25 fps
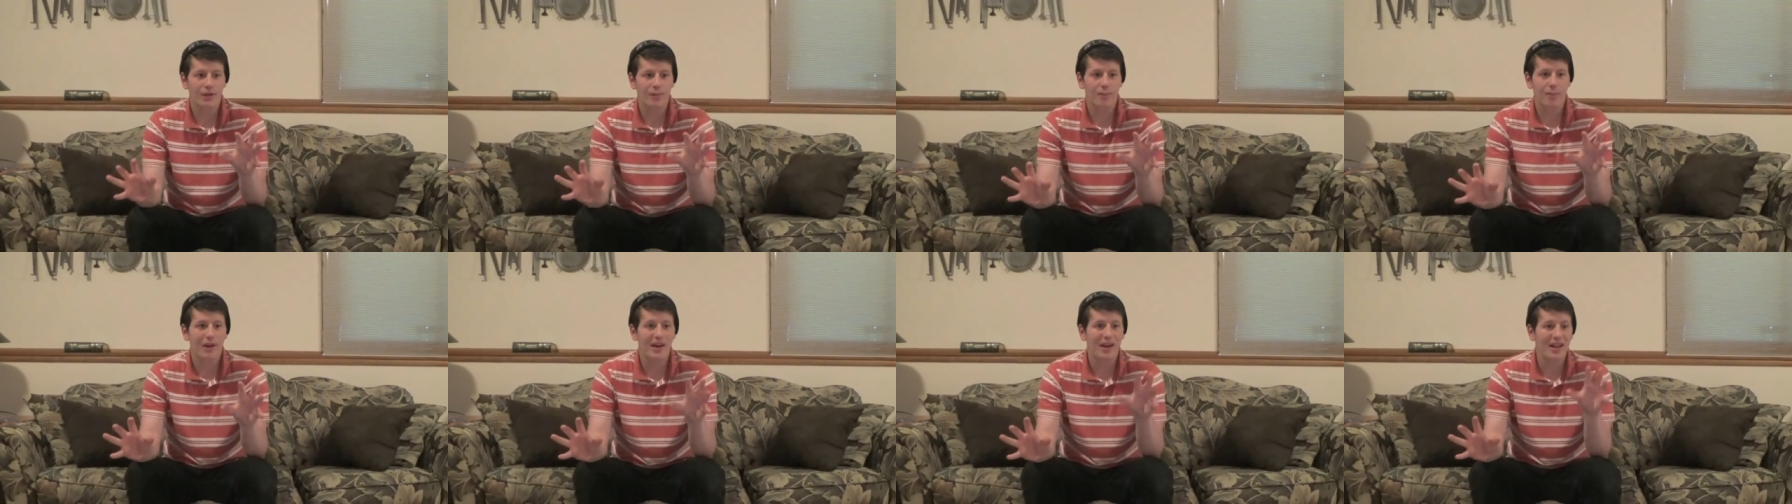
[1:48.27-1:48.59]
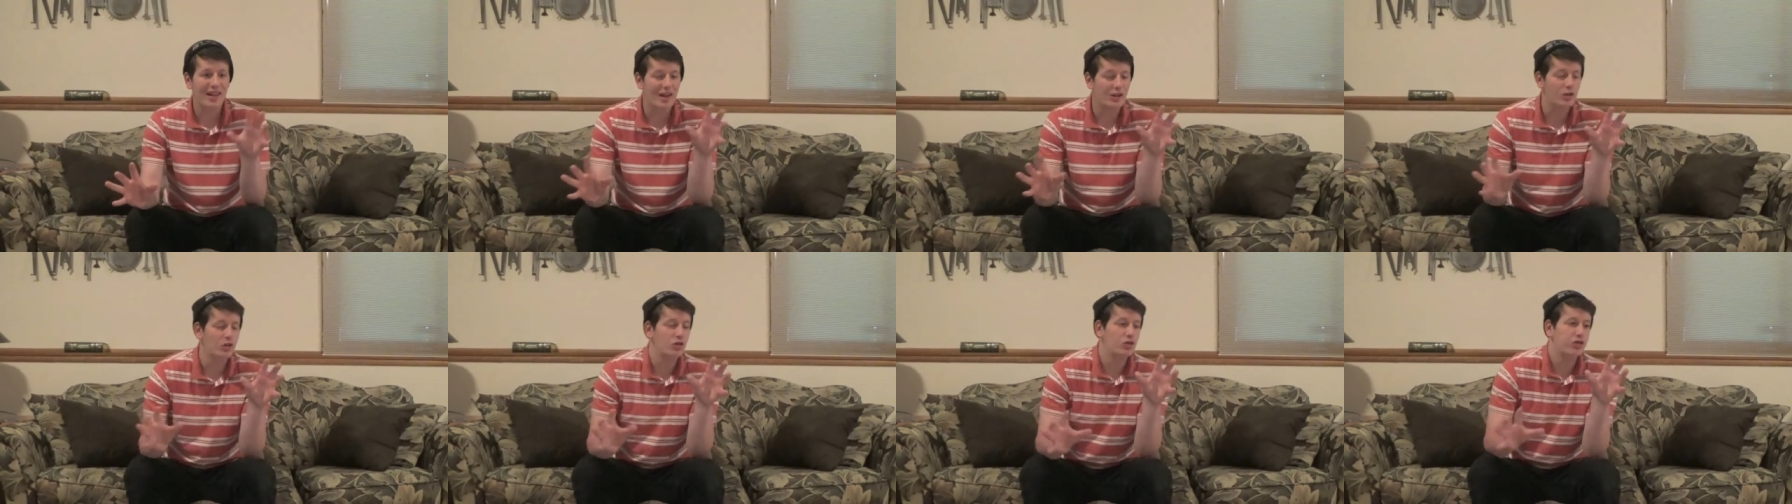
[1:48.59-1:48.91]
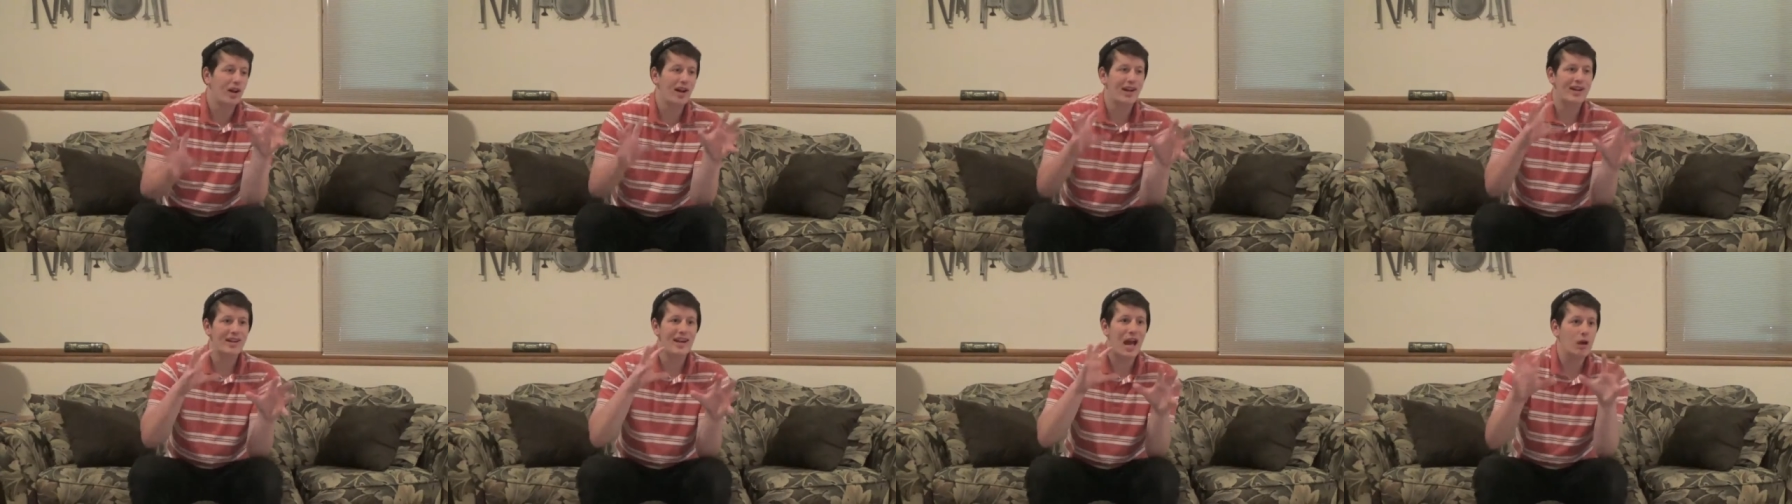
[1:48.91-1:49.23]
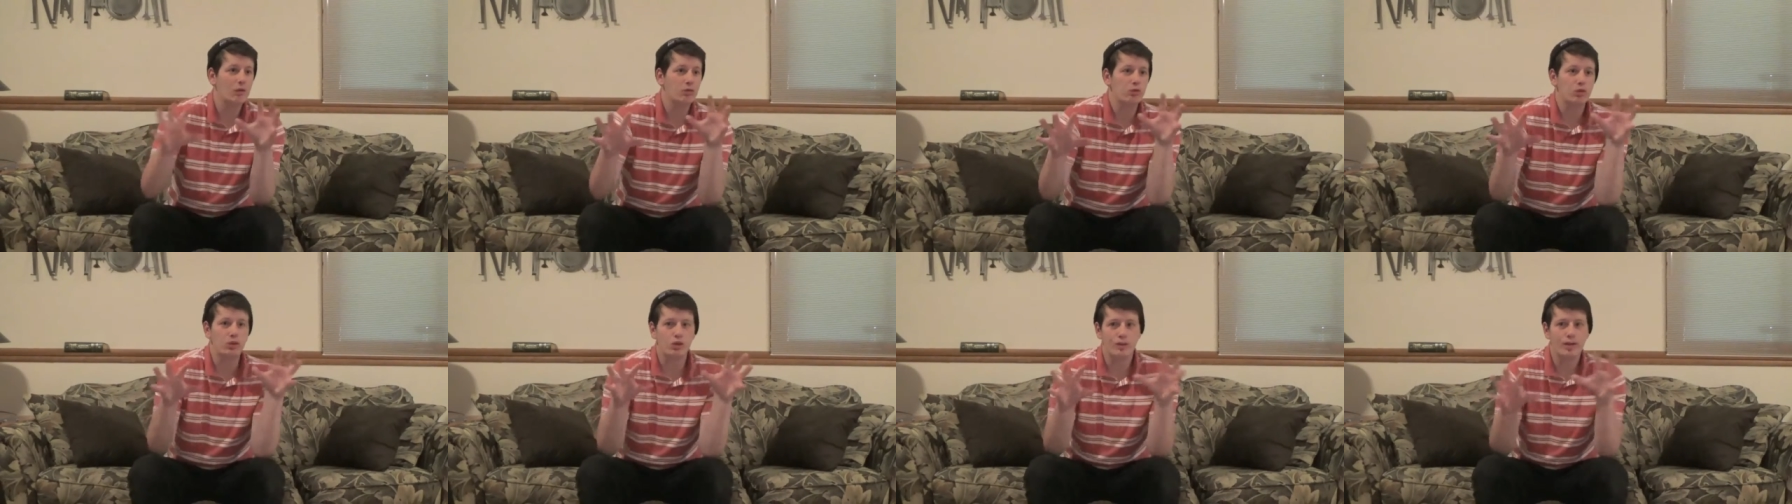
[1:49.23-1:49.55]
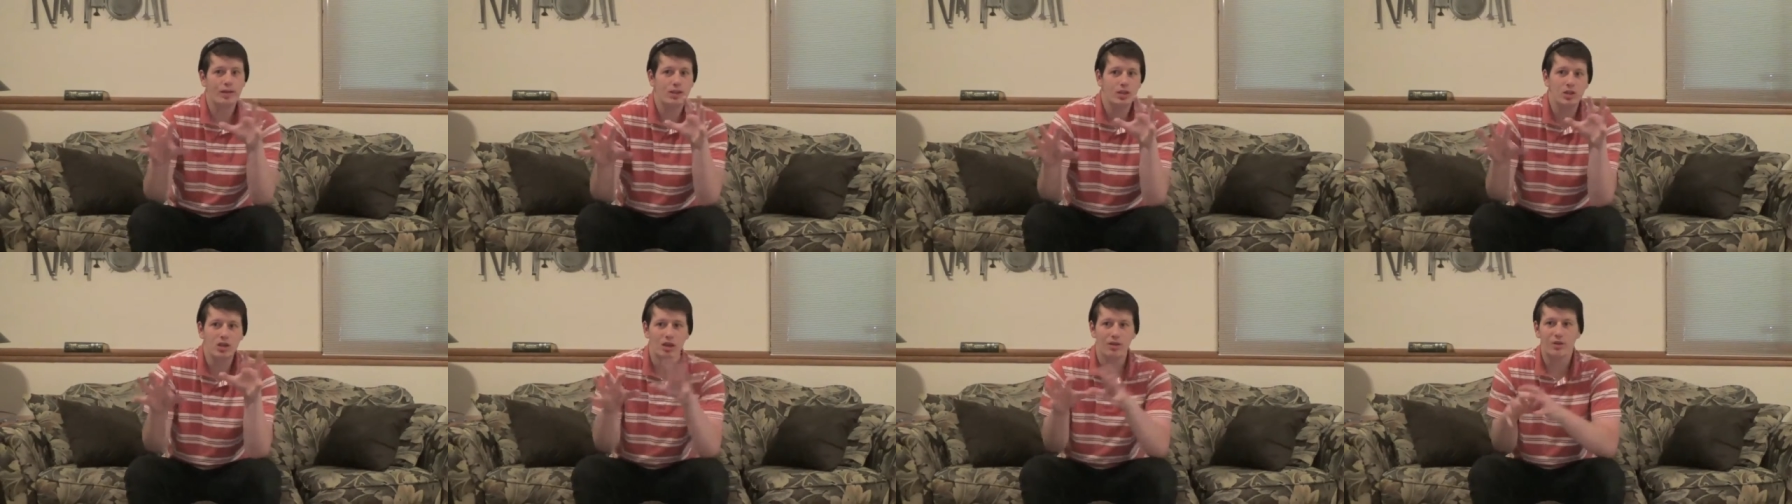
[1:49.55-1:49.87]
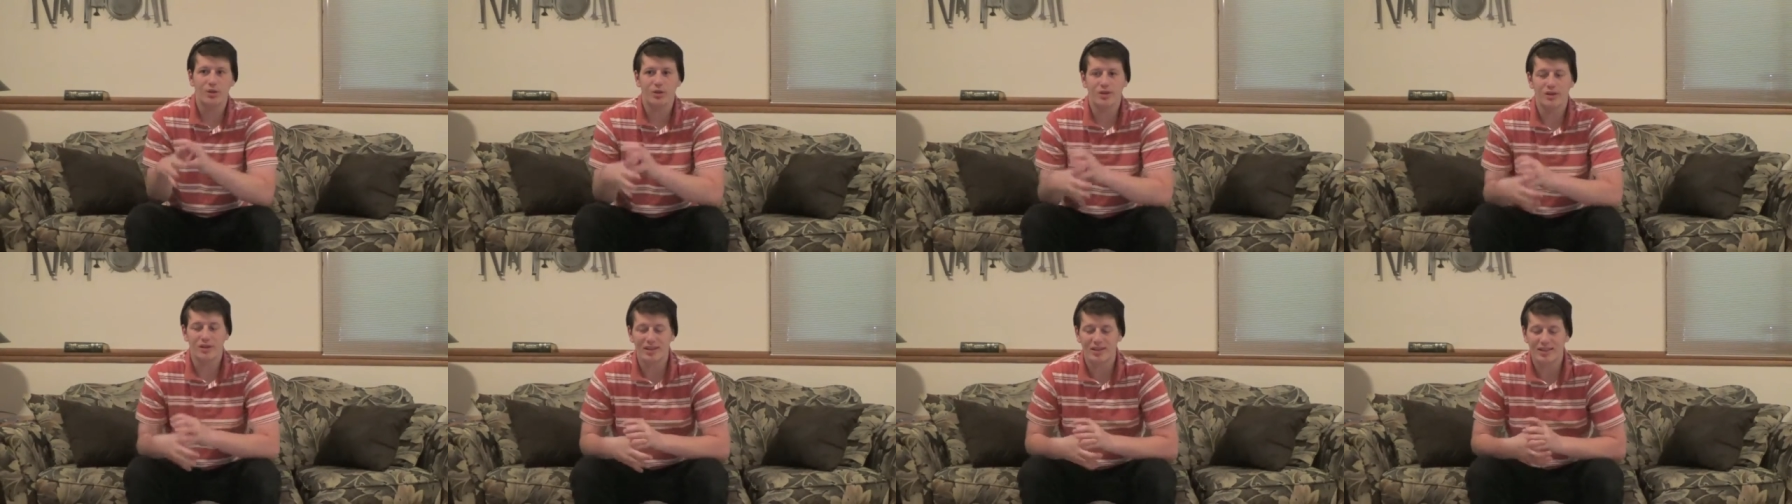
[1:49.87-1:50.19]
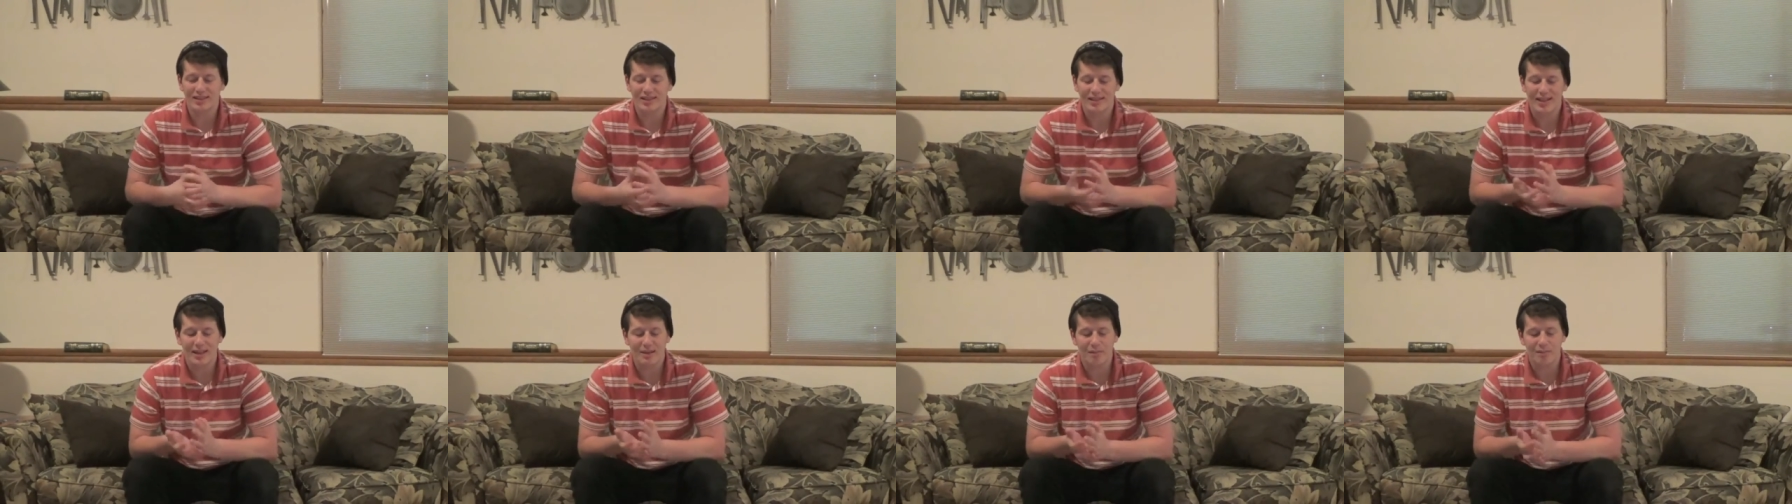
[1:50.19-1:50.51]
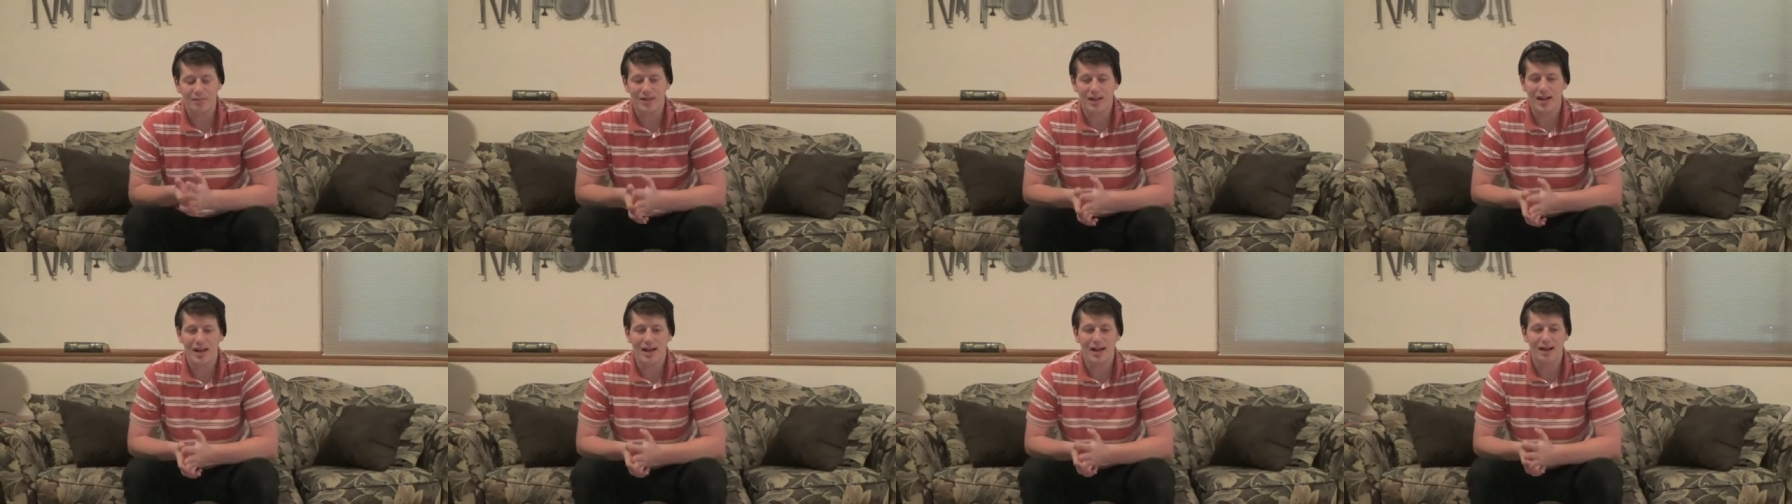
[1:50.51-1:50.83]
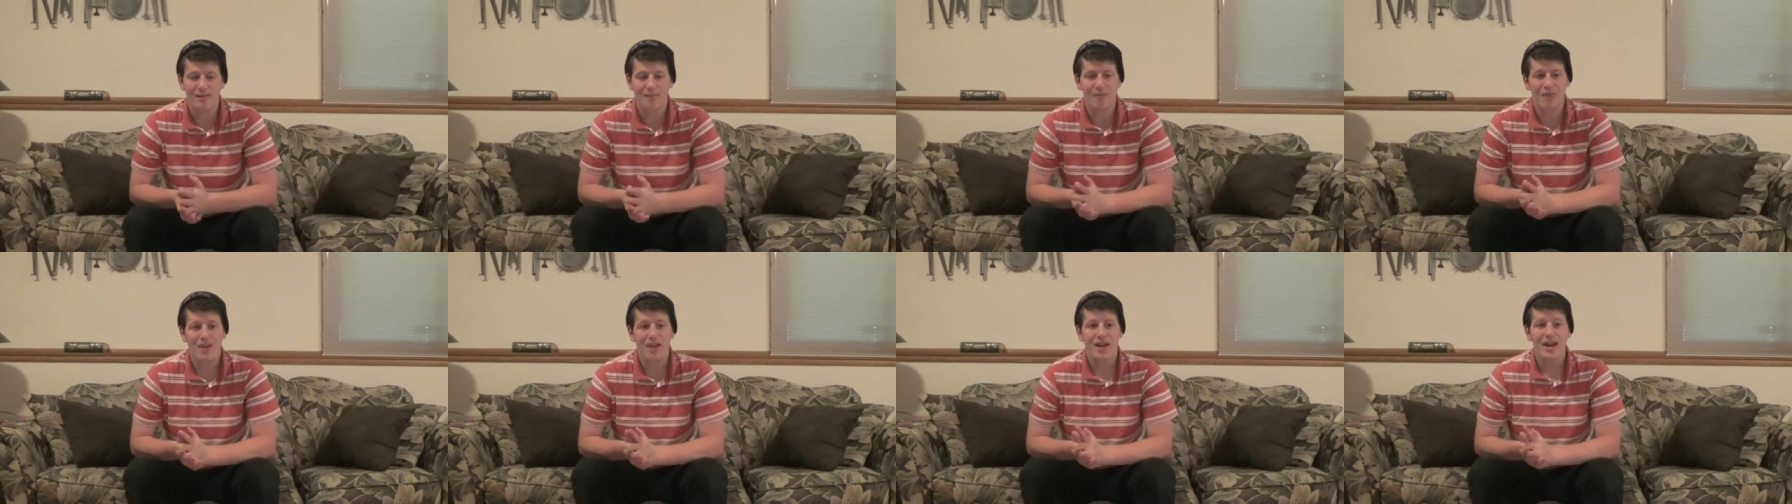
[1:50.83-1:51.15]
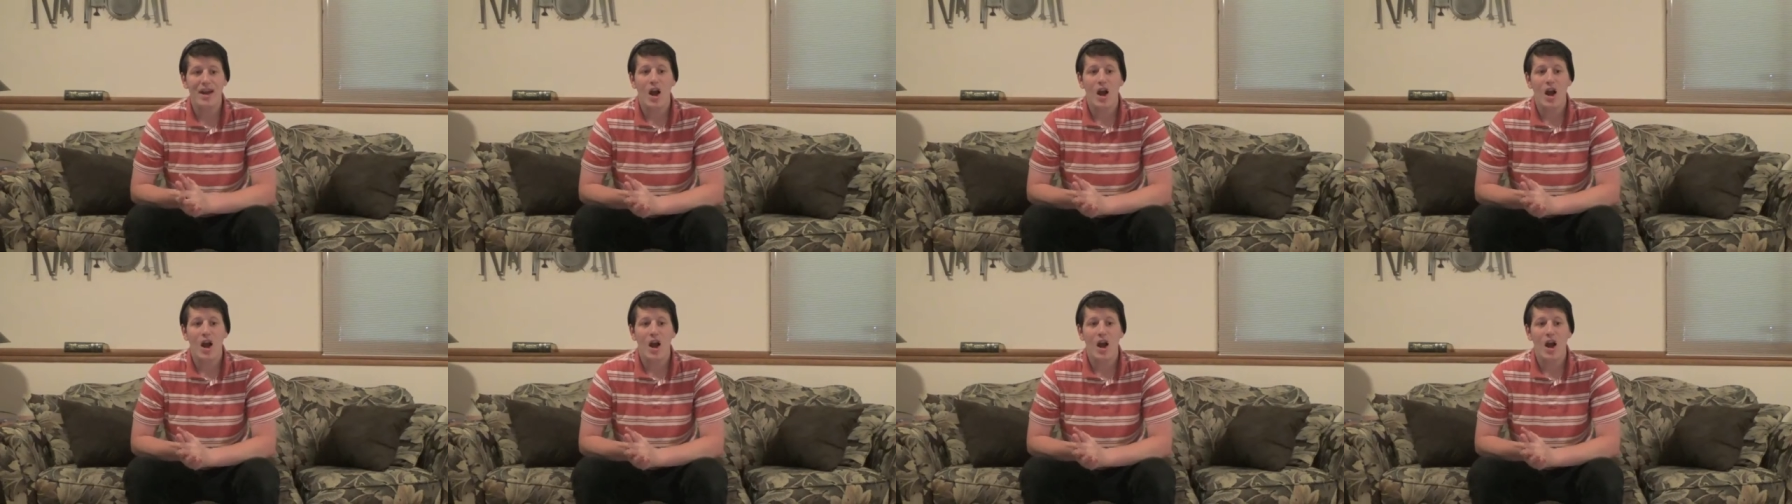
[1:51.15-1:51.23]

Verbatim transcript: but they're trying to outdo each other at the same time.